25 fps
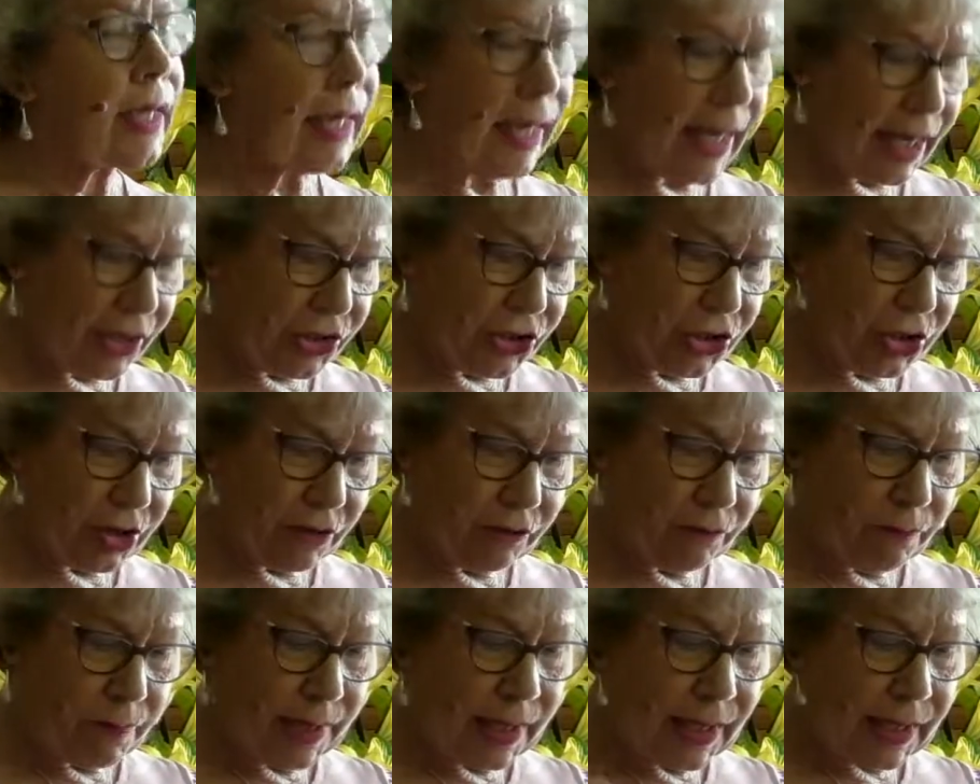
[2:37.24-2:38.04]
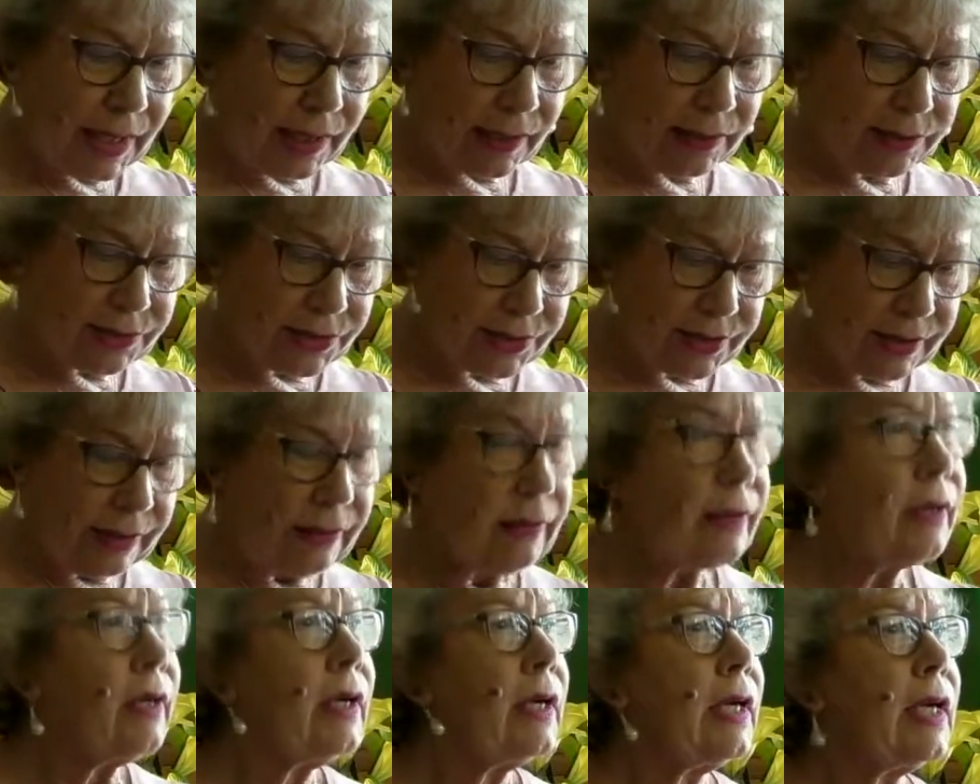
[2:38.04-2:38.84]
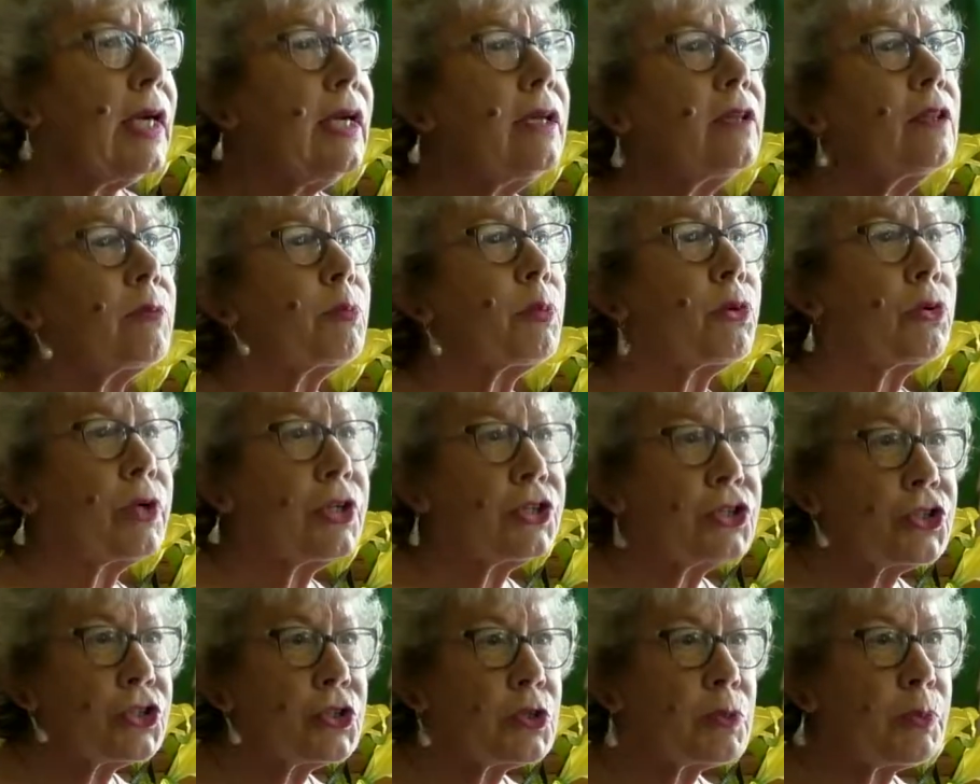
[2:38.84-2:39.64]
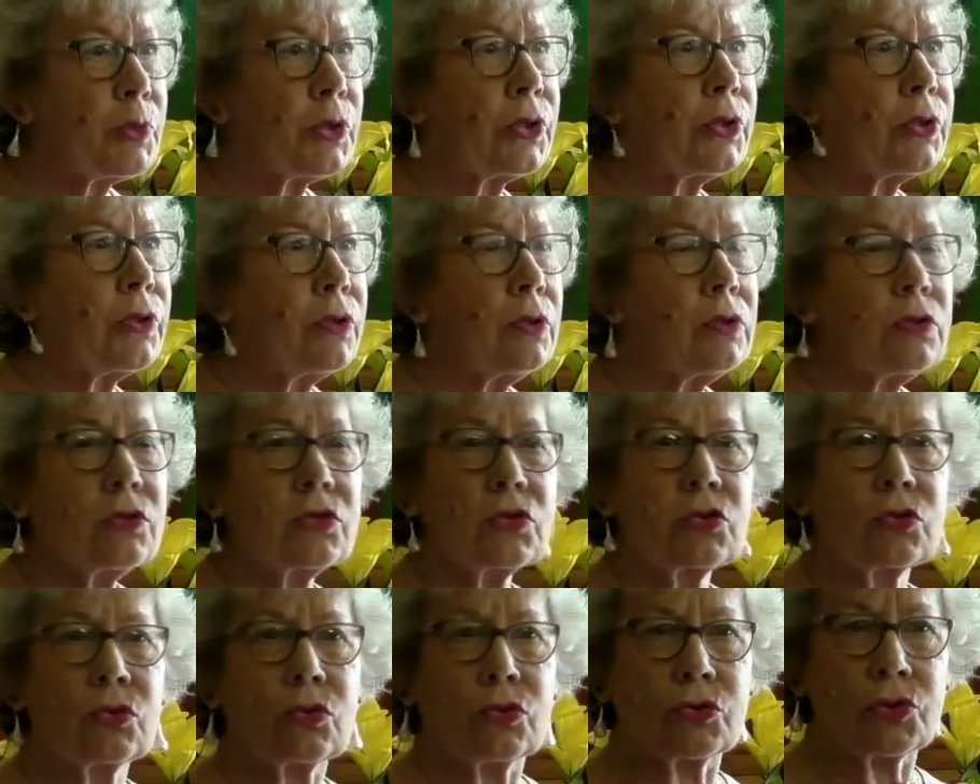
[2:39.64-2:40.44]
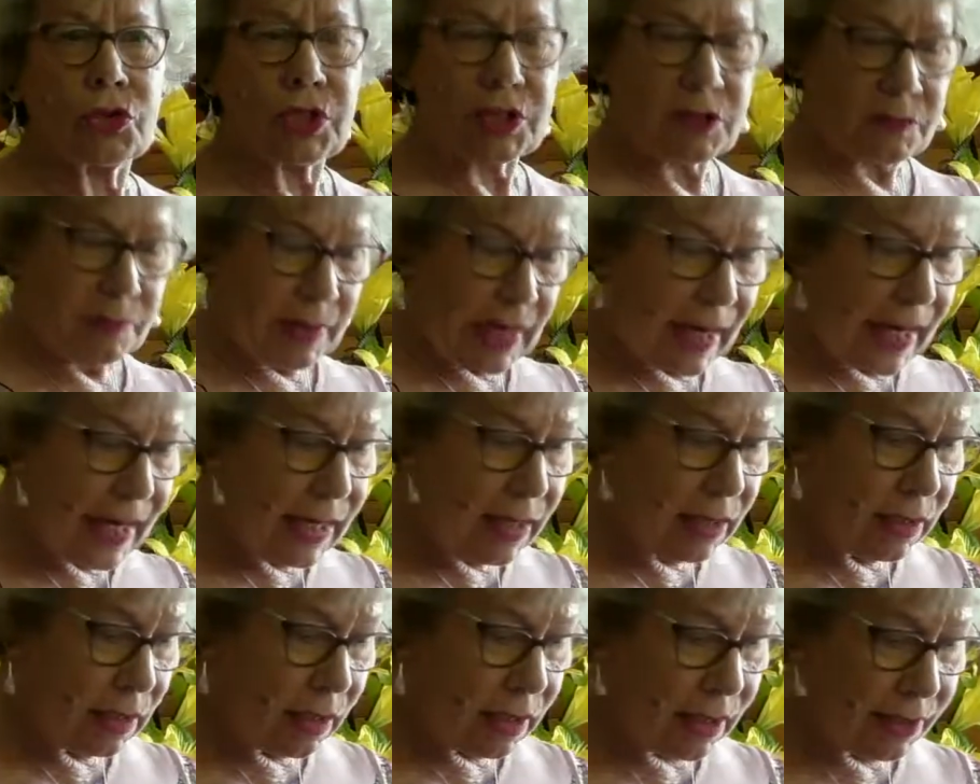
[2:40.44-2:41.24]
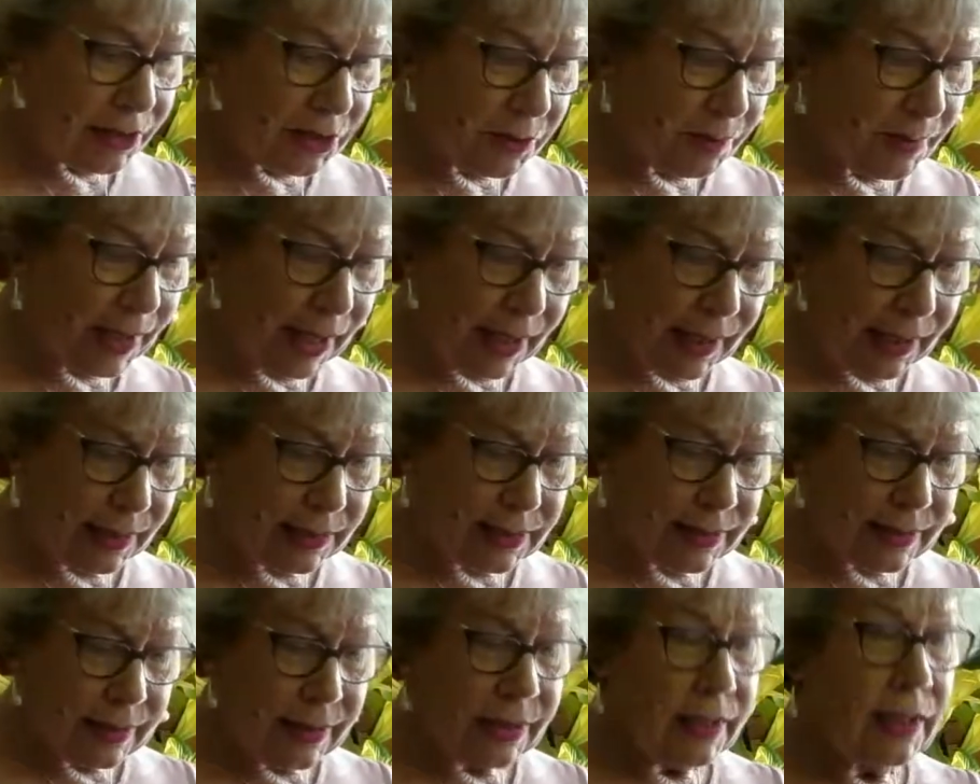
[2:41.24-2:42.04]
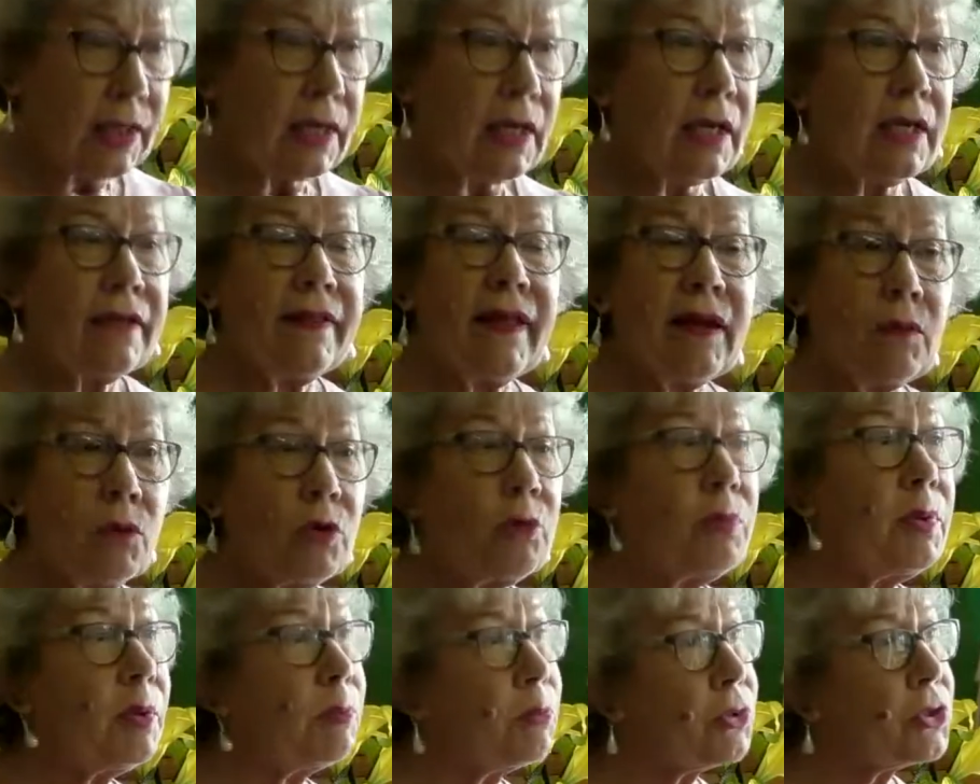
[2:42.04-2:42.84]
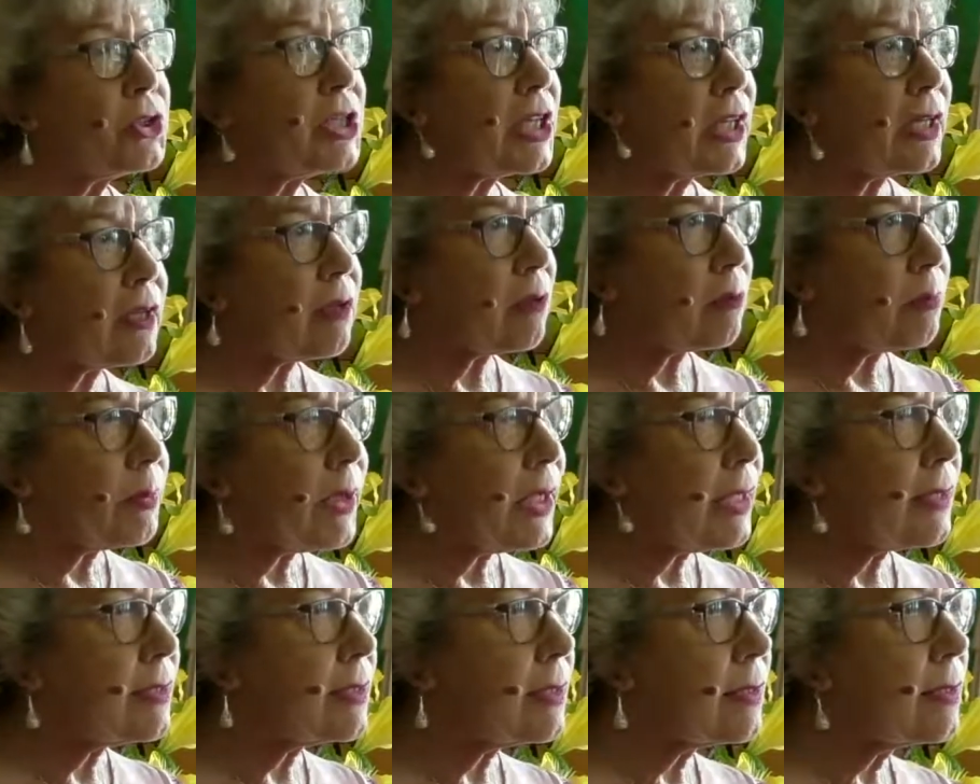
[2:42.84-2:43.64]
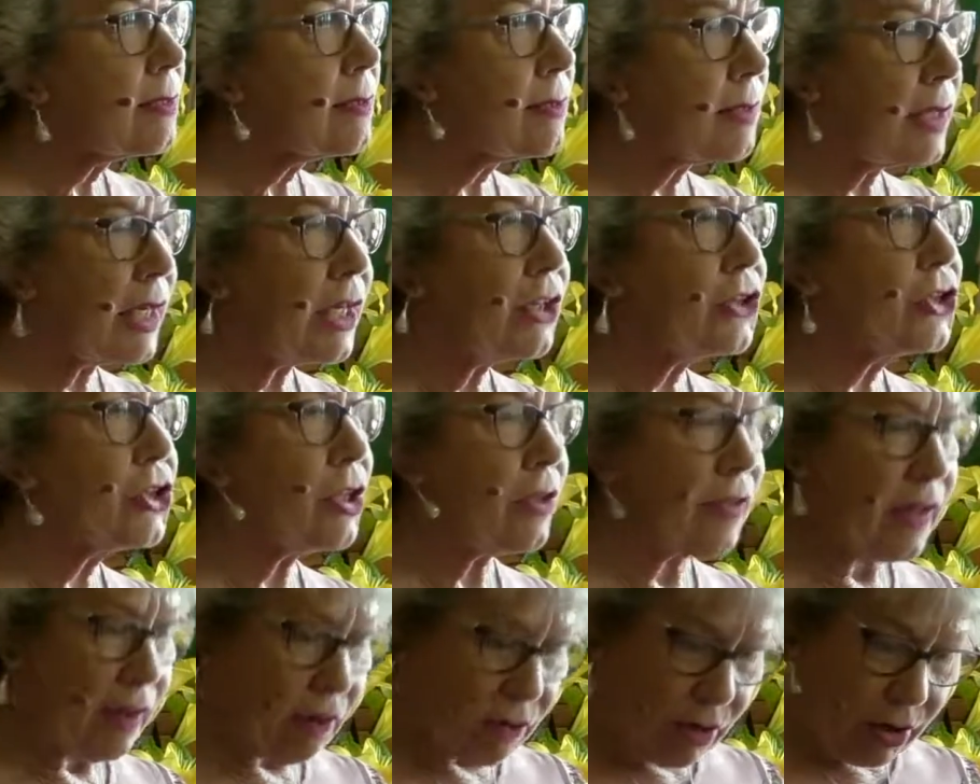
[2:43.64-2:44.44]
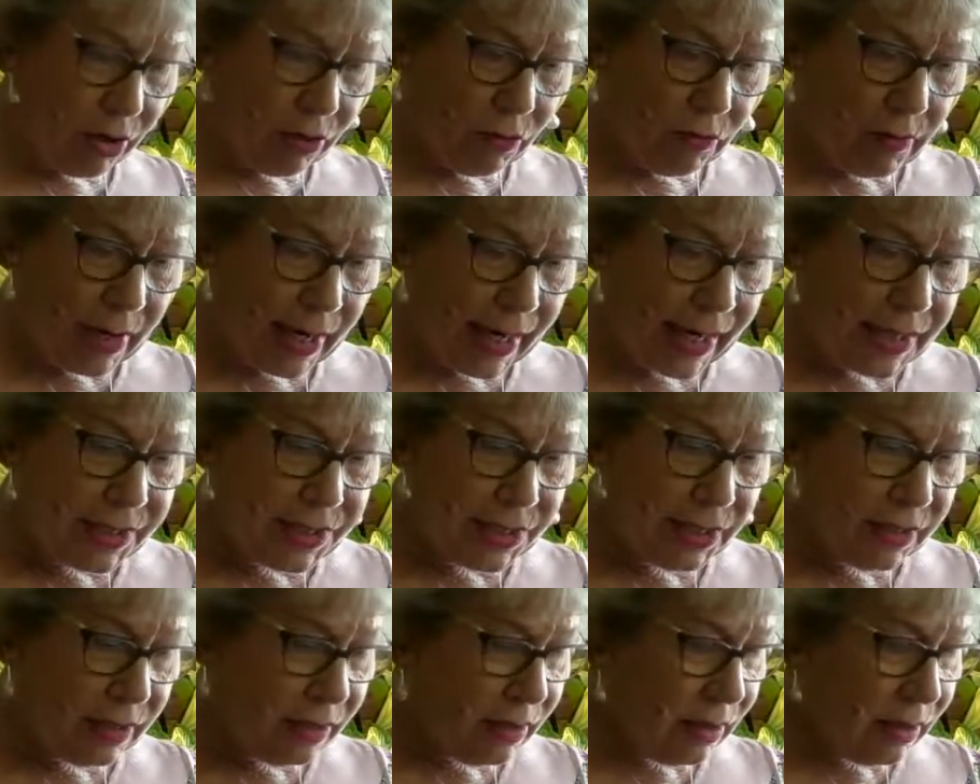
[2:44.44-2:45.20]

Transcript: collection of beads, either precious pearls or just plain glass beads, they would be pretty little pieces, each in their own right,